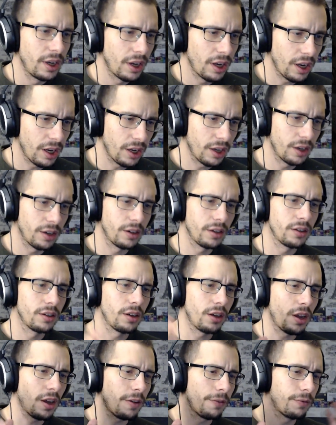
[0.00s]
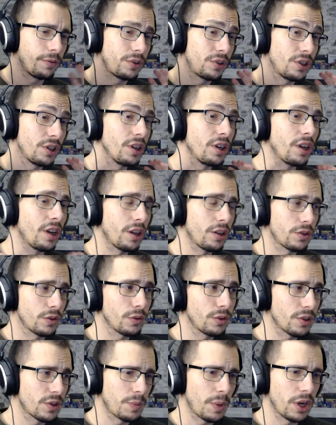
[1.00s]
and if she hits with
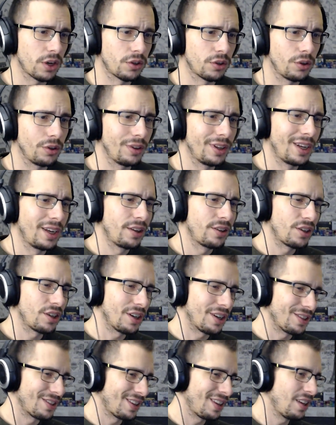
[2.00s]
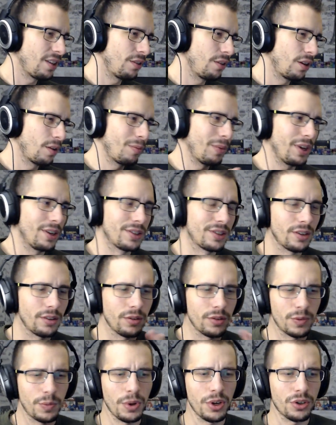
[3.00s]
a special, she gets healing based on the
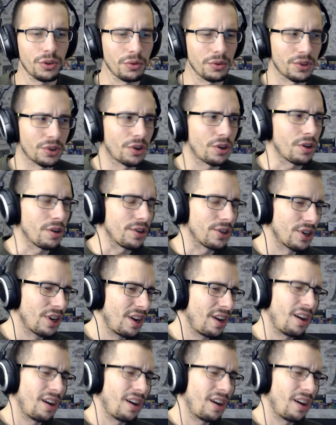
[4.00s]
special charge.